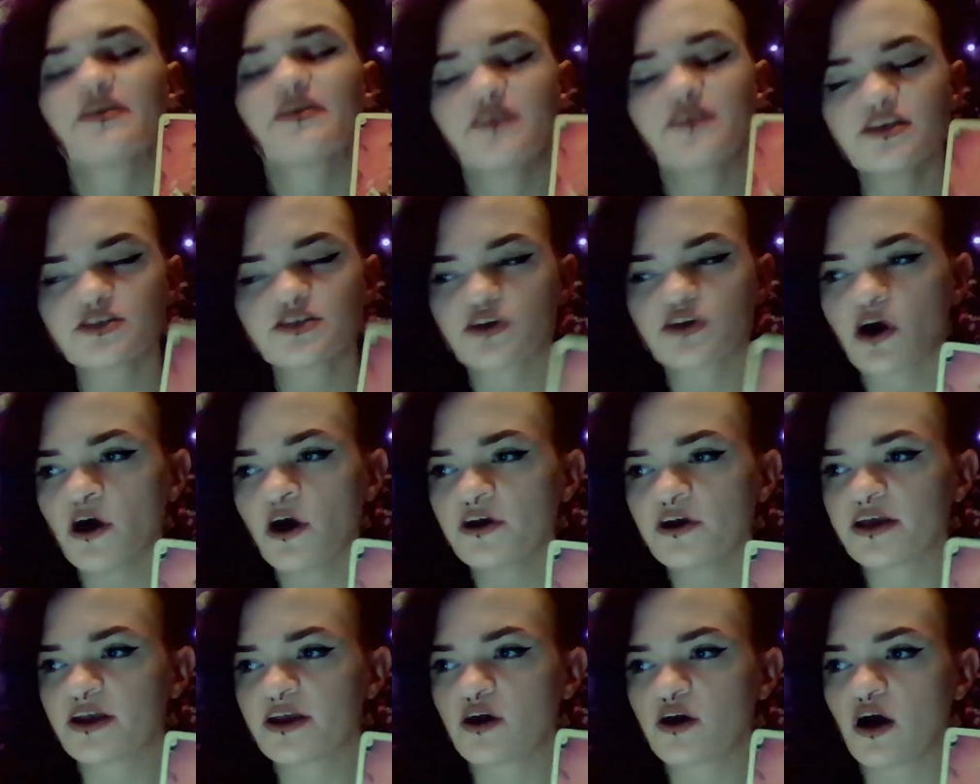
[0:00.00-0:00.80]
this
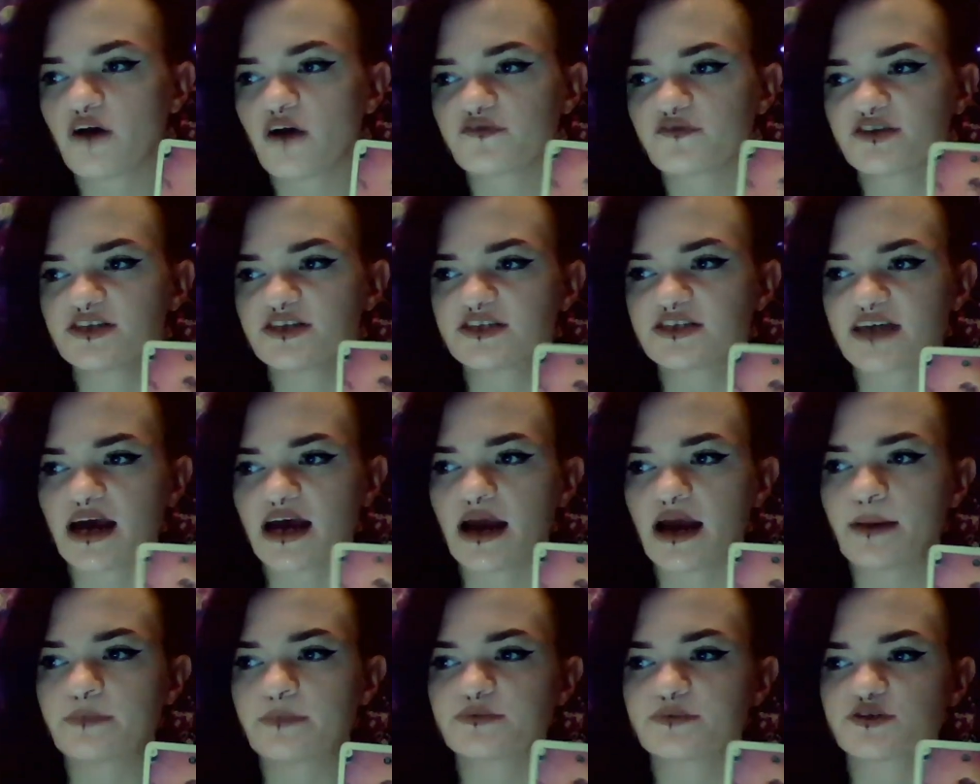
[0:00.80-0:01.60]
card can
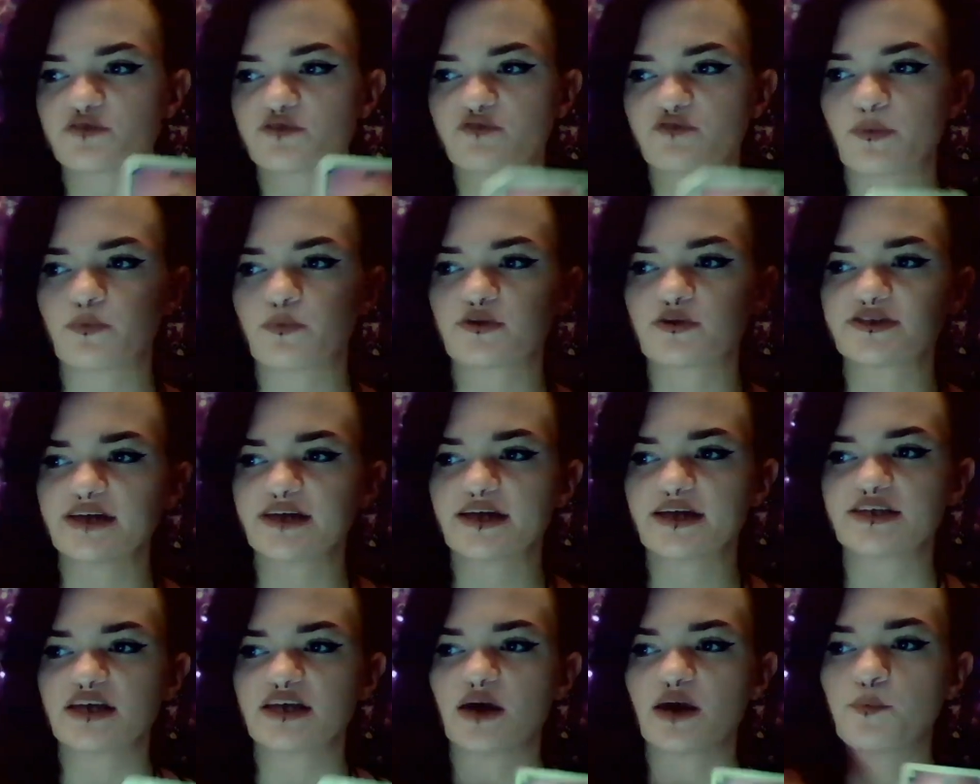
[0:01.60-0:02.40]
oftentimes
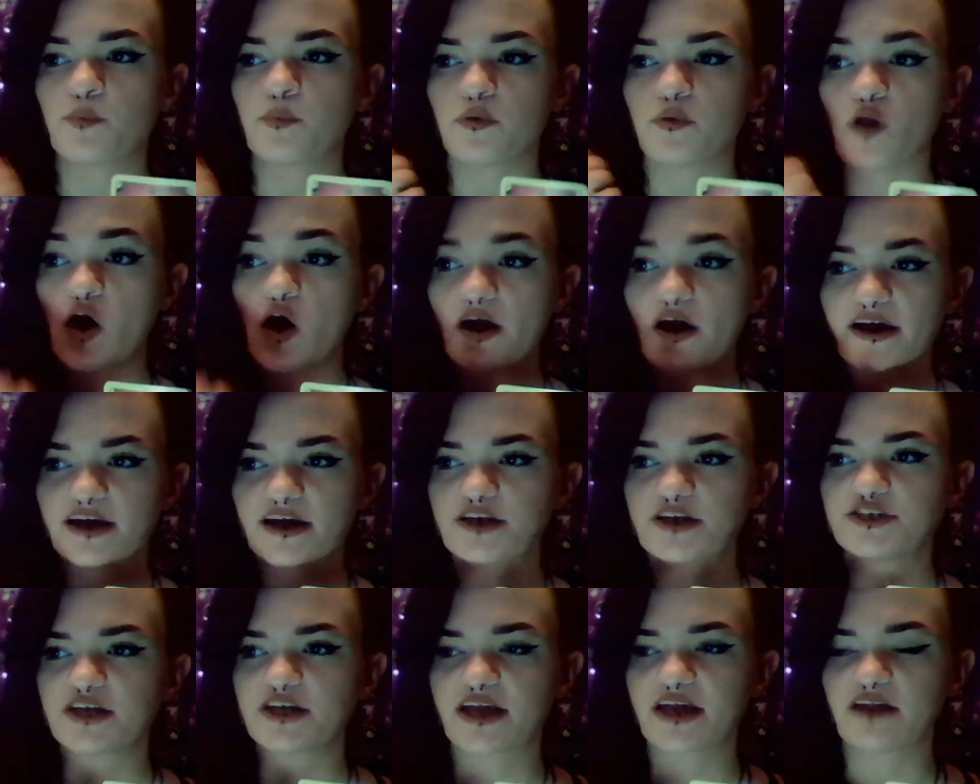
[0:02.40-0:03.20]
represent a blockage.